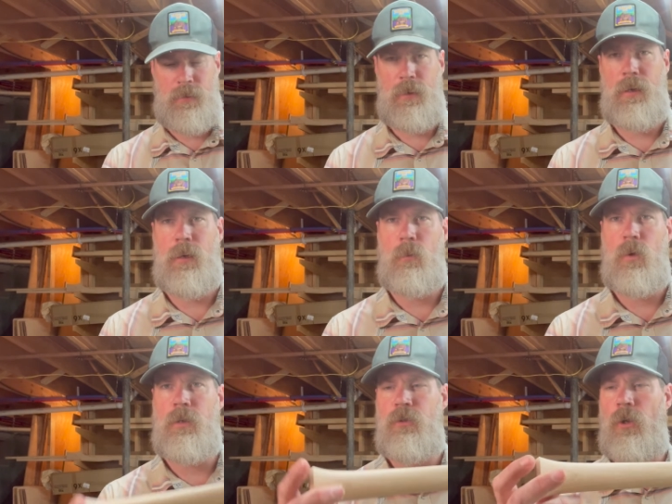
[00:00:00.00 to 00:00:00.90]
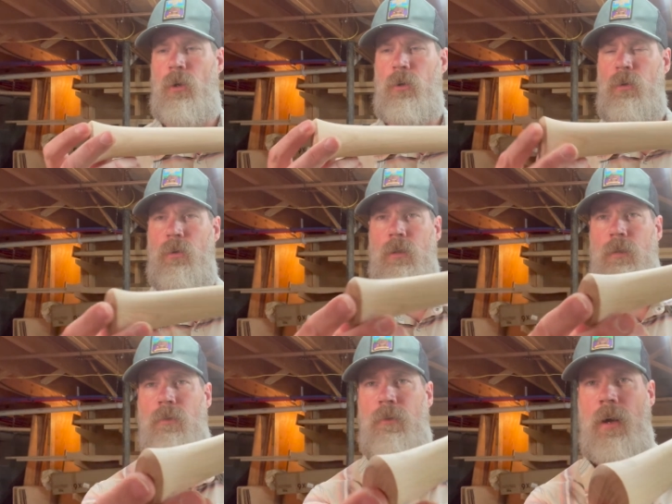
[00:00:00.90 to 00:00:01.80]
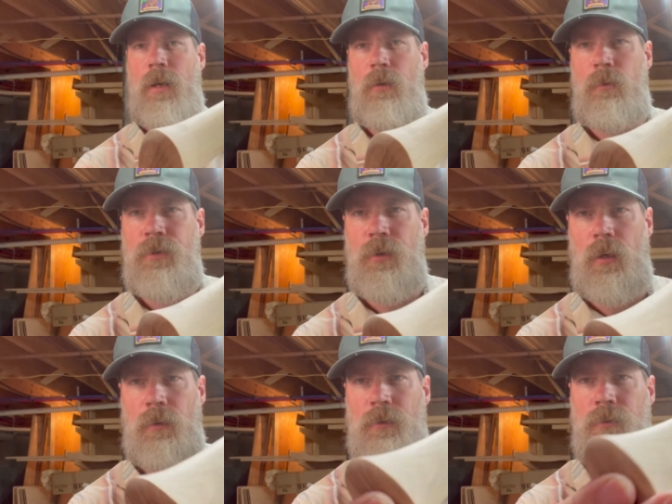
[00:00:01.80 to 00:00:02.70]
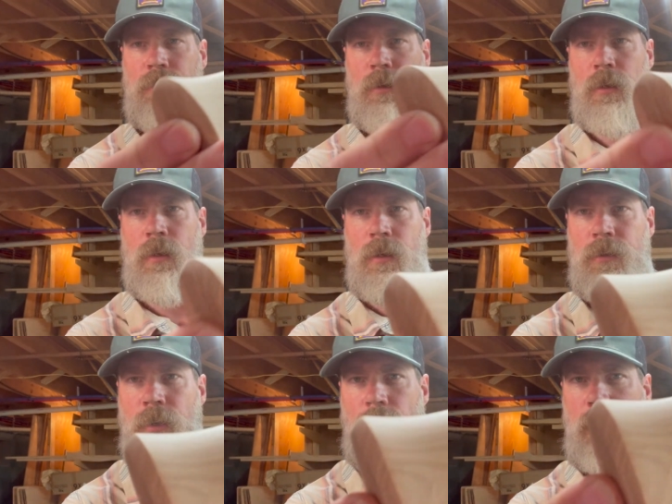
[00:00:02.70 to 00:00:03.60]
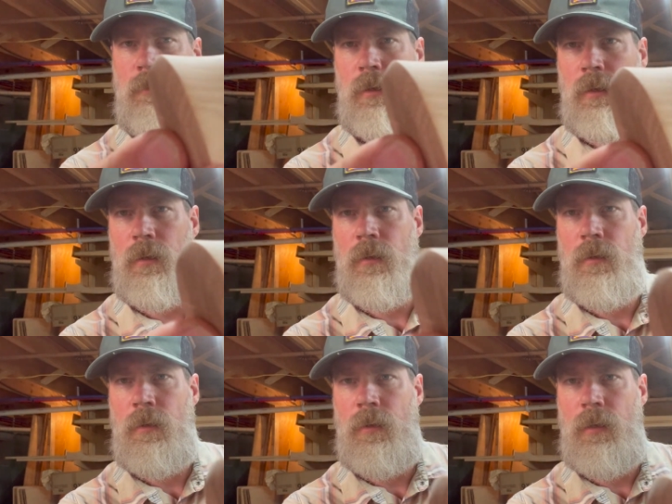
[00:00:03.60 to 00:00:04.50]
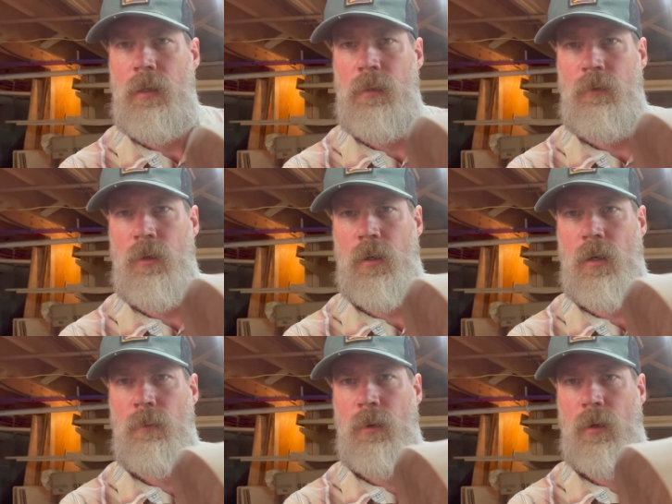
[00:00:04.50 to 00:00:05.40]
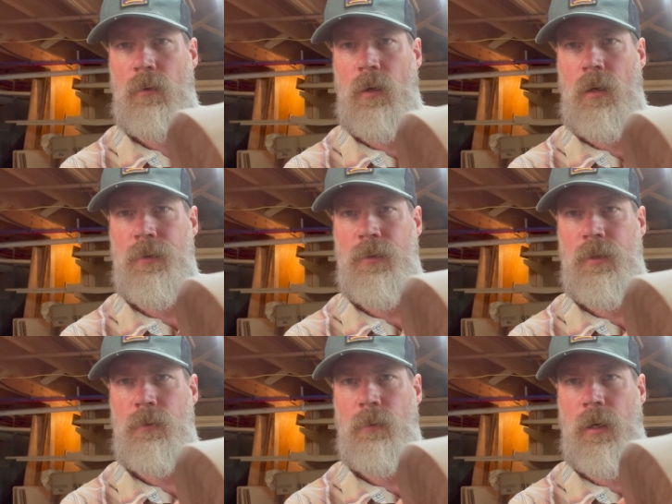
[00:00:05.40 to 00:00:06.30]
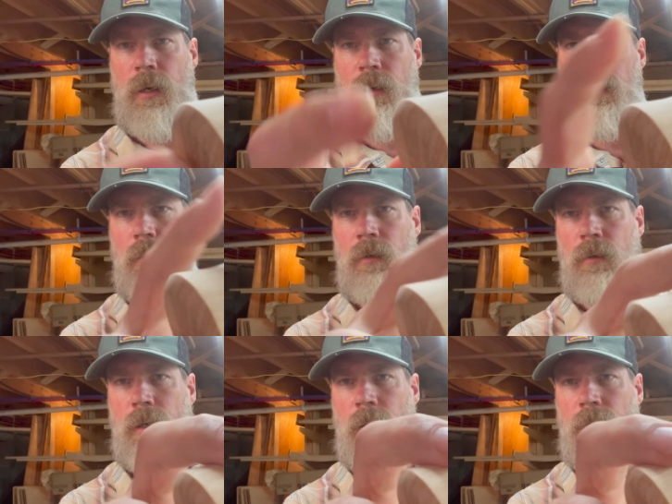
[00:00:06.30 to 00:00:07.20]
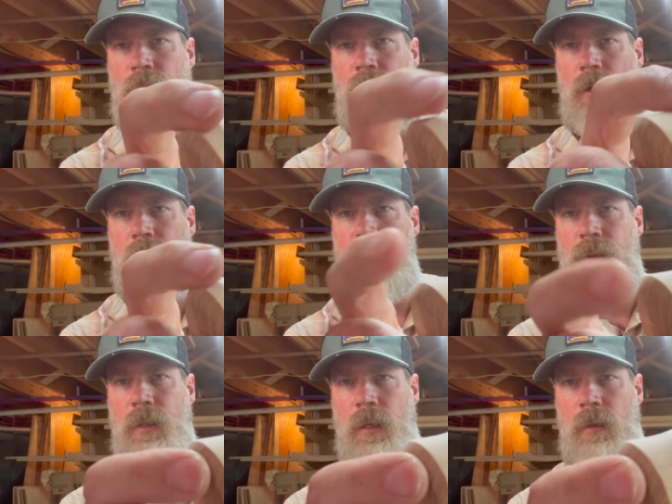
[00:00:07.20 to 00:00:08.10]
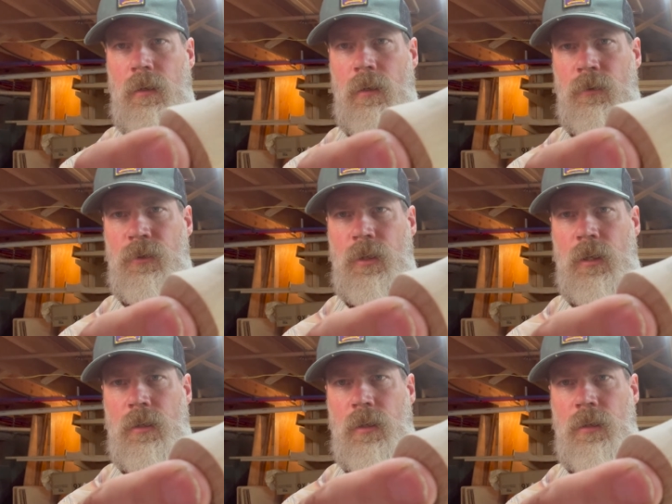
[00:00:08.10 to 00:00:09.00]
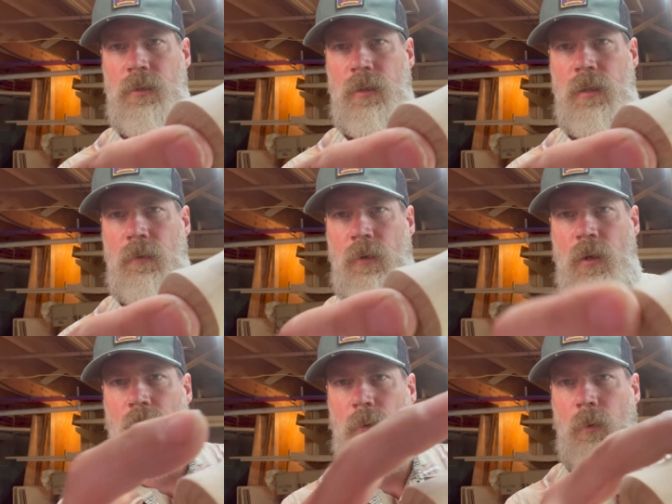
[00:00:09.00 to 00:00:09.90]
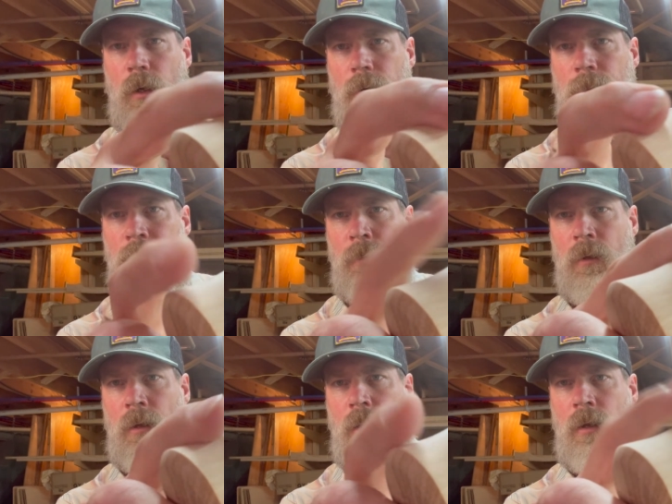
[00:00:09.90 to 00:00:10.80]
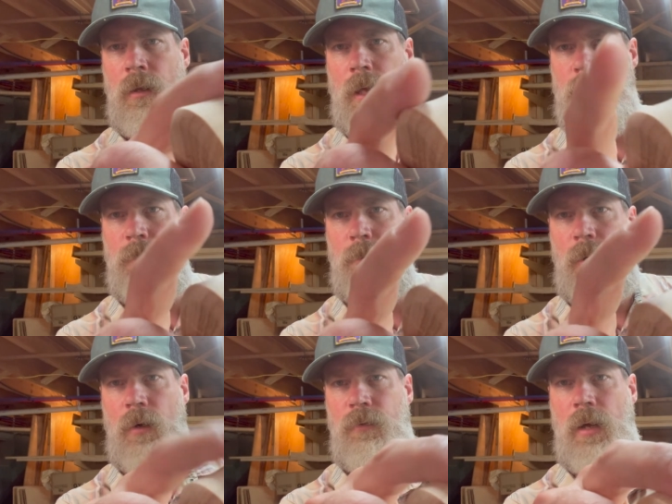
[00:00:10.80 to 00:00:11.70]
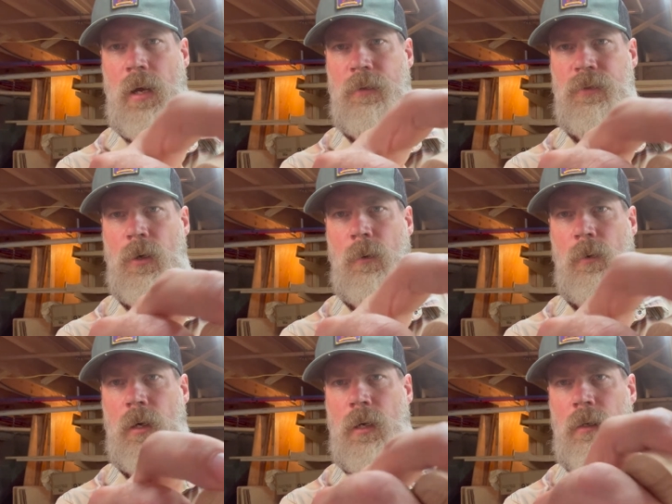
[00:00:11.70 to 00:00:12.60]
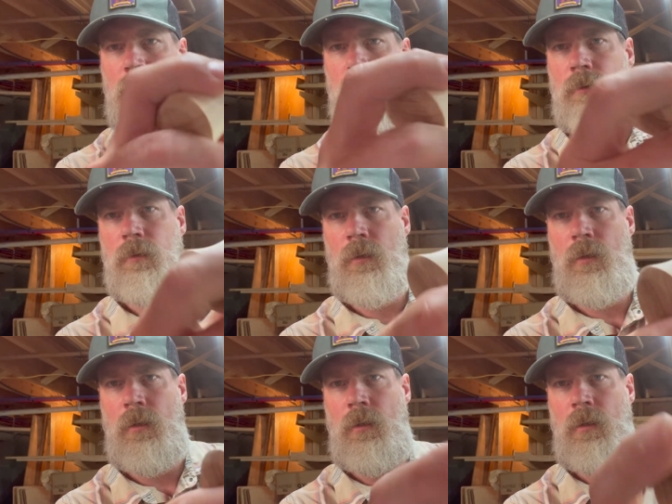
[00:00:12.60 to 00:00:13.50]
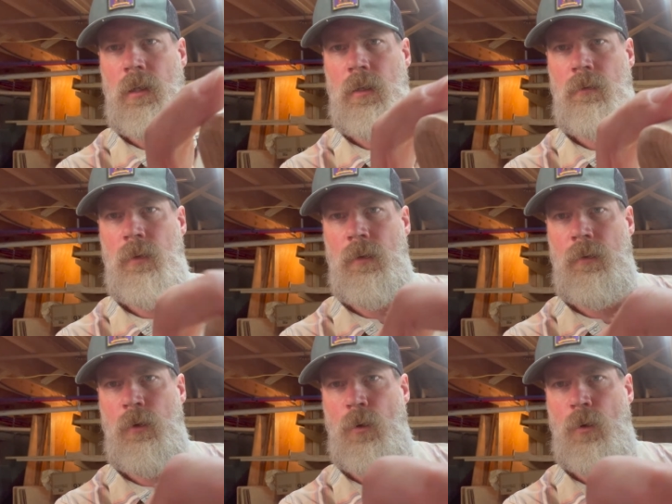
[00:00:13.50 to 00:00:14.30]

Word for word: and wanted to show you the final results. So even if you're coming across this way, you can't even start to see it. You don't see it until you see the different color wood. That's been buffed out so well, even if you're